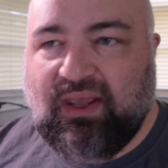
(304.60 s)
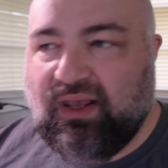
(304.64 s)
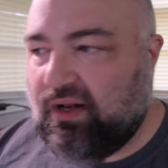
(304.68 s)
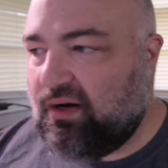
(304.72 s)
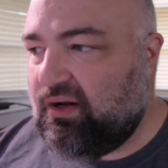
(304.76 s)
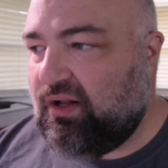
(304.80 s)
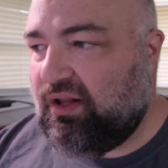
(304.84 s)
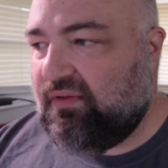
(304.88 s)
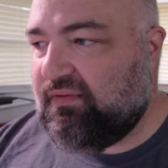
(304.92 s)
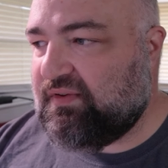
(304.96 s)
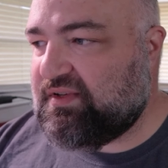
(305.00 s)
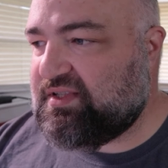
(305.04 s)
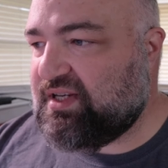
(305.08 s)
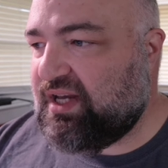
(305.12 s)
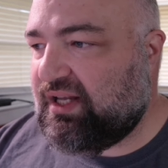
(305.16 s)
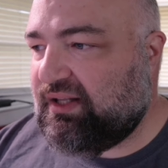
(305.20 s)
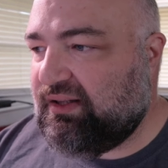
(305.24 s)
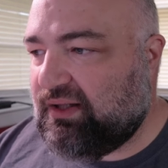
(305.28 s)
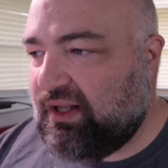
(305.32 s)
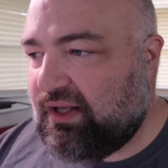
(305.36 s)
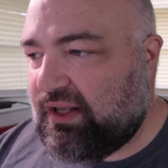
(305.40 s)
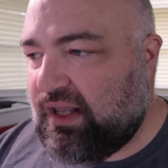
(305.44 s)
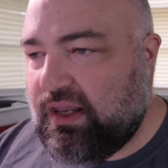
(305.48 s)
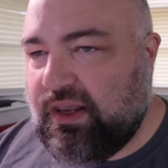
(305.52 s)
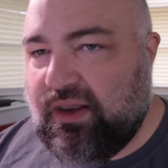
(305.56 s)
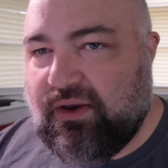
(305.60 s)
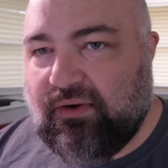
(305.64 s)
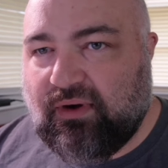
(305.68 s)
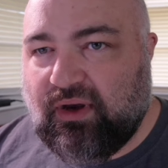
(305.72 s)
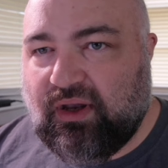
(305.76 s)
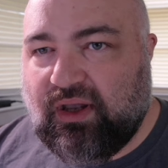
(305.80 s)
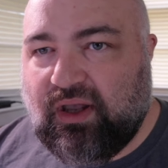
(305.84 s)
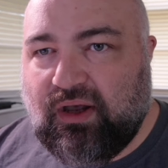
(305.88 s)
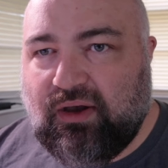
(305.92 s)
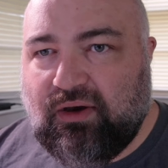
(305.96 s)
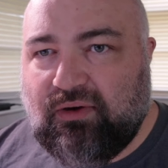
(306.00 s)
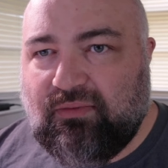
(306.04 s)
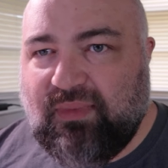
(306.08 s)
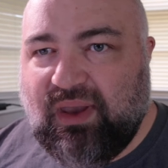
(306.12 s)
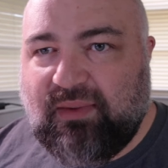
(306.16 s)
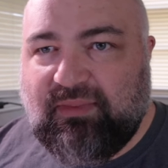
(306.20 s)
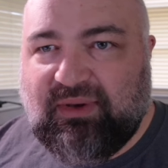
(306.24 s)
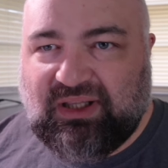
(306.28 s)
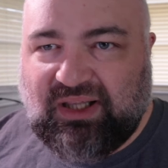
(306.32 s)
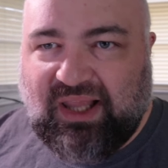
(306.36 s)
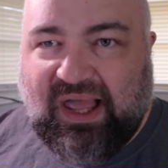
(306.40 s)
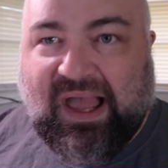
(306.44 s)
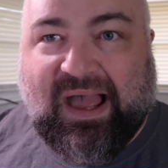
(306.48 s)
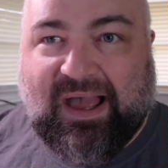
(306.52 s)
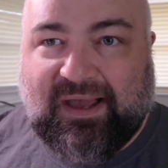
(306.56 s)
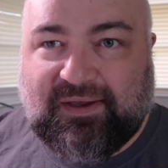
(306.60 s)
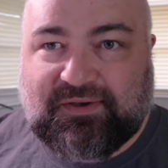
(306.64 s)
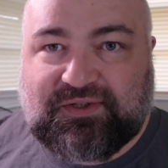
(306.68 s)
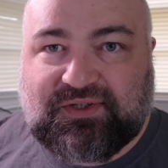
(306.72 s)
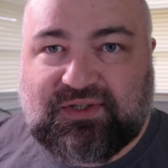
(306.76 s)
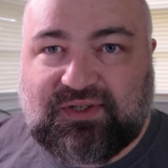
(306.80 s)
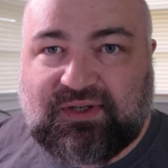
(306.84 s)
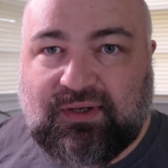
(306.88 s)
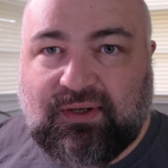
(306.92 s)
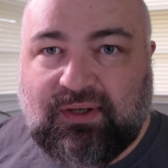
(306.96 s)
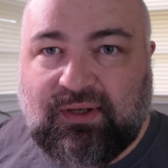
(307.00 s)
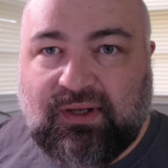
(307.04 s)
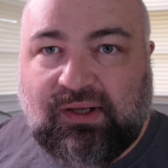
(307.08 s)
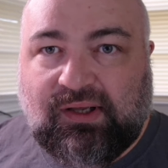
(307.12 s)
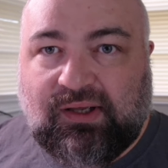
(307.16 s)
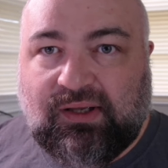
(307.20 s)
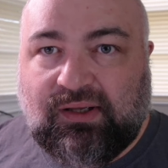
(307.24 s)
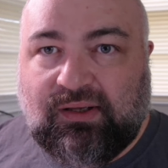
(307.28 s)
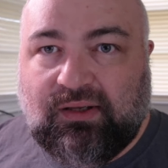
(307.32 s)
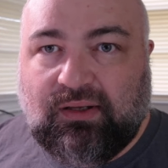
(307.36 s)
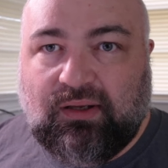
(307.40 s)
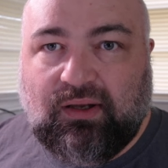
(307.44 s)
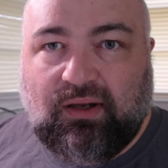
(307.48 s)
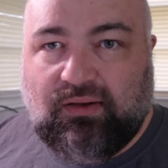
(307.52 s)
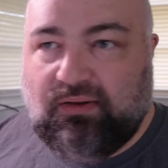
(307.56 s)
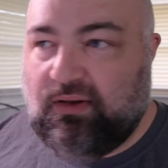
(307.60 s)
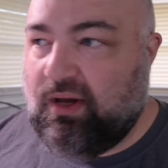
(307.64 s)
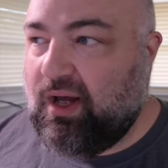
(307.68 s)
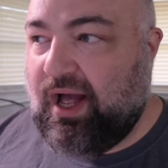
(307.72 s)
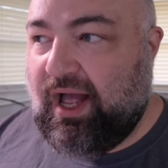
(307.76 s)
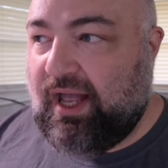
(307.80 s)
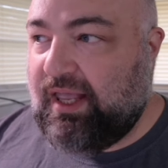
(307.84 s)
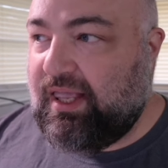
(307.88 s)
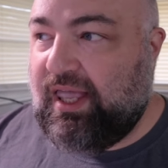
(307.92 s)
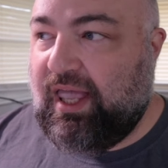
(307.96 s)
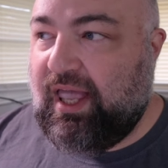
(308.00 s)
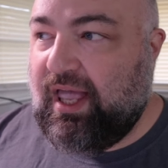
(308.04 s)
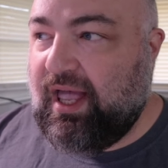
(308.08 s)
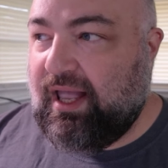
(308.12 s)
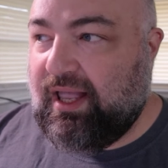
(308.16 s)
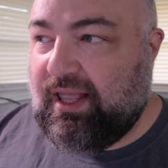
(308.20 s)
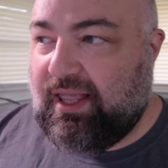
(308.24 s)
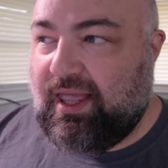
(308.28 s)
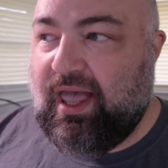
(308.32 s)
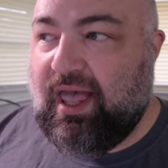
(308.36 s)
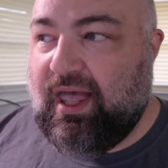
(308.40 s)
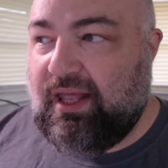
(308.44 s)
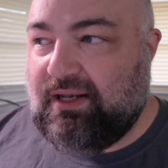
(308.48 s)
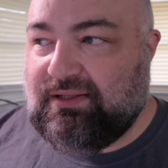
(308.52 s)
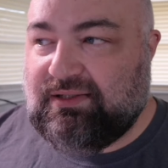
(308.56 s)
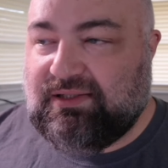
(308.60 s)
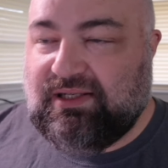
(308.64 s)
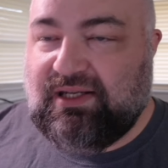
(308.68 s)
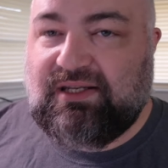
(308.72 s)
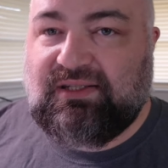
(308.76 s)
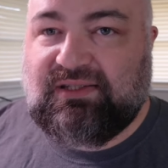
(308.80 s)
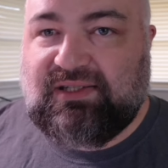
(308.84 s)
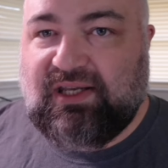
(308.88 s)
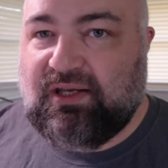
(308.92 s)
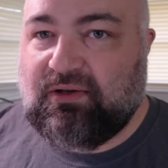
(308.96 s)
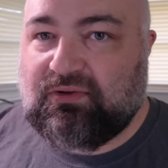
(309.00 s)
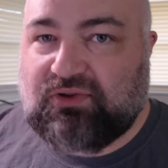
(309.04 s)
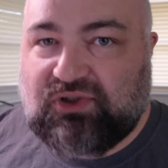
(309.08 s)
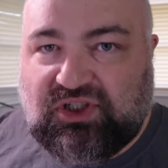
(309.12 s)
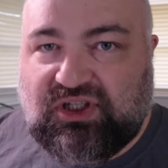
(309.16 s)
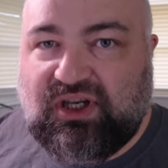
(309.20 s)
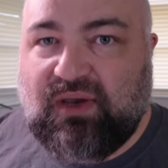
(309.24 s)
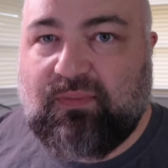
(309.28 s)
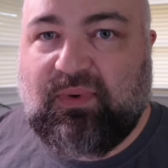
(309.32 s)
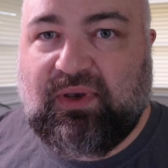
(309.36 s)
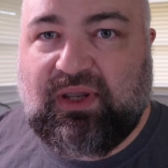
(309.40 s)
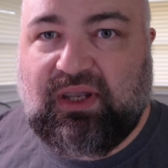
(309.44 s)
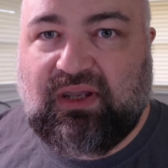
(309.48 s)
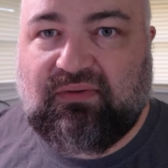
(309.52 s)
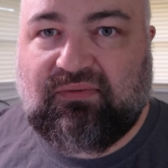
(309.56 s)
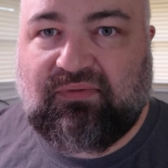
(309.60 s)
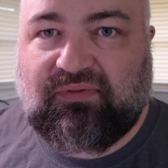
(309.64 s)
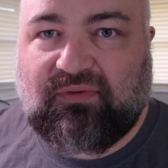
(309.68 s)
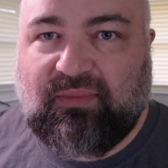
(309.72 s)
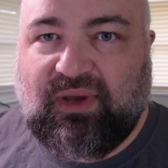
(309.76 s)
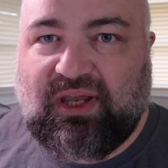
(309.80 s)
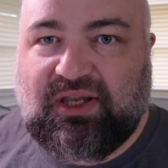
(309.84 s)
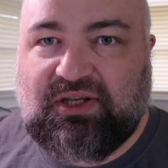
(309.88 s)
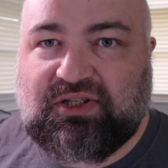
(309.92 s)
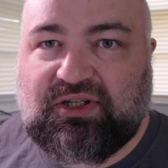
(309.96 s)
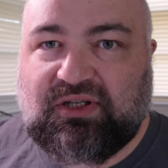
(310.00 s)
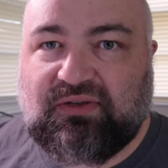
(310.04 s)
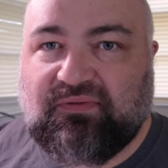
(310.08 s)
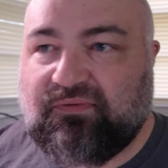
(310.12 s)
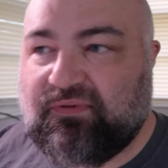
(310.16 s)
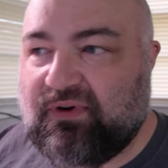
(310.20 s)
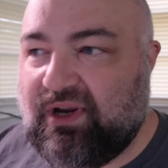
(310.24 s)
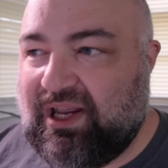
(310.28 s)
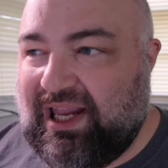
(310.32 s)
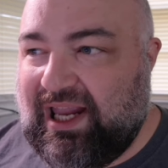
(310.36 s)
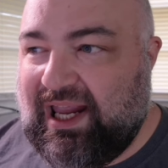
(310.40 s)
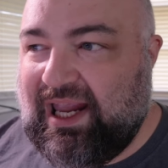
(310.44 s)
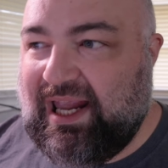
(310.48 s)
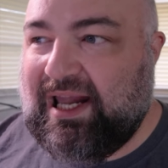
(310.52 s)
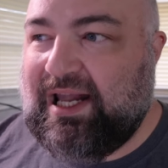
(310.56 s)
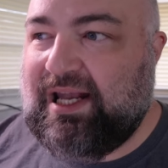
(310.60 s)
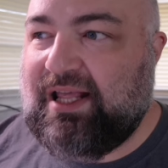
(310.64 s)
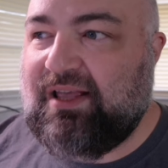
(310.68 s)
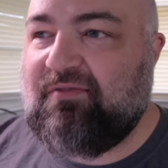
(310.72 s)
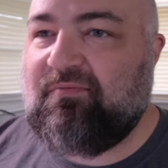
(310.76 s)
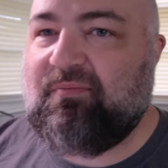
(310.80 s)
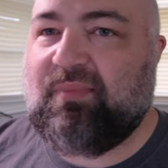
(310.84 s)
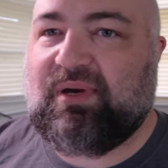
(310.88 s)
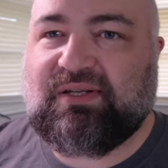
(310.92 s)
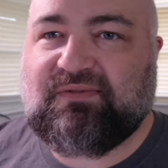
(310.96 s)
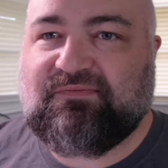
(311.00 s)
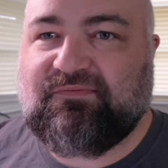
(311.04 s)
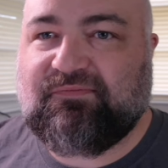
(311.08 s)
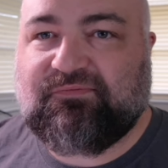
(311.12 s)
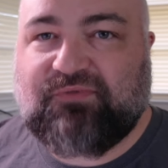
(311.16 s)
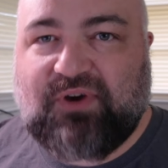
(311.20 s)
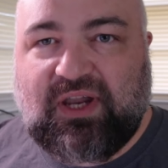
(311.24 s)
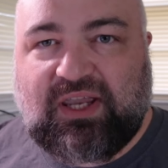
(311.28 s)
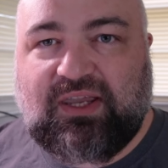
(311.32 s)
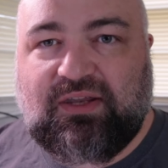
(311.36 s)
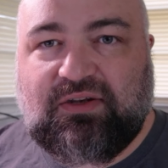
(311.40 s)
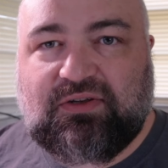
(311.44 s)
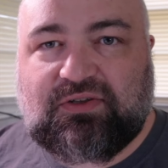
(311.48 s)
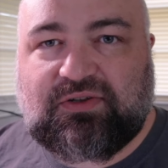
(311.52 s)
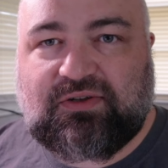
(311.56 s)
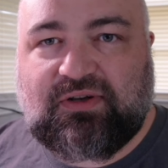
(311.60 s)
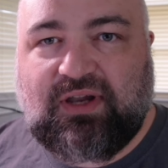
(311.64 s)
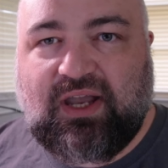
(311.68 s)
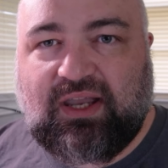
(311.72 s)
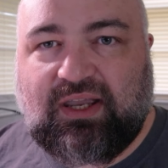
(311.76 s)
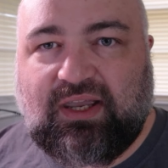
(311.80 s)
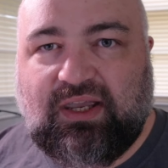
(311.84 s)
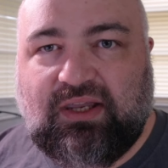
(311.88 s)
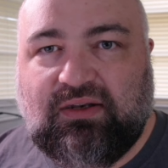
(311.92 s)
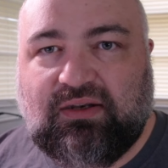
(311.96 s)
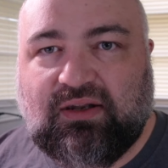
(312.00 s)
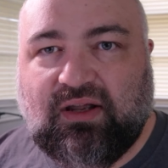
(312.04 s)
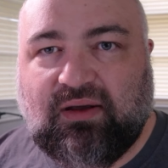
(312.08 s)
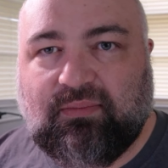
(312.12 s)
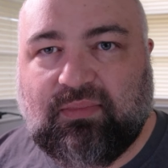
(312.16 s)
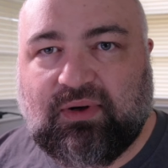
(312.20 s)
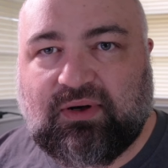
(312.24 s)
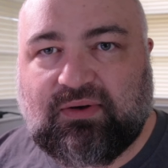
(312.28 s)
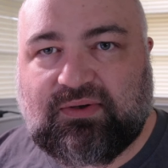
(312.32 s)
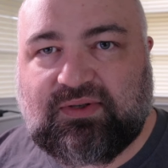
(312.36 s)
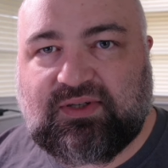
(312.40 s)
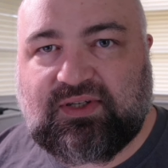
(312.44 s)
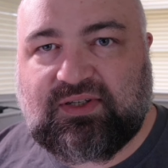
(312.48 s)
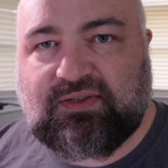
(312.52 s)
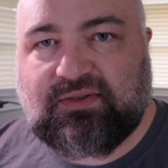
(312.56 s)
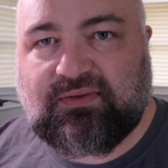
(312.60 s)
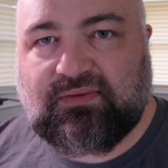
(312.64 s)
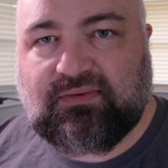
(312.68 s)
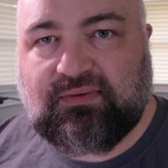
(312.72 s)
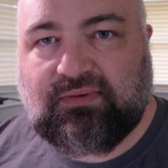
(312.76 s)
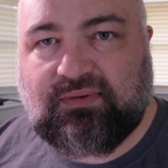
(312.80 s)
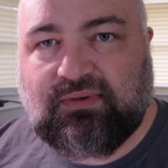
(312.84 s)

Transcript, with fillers: And all of a sudden, like a year ago, maybe less, I can't get detailed shipping information for any of my frickin' tracking numbers.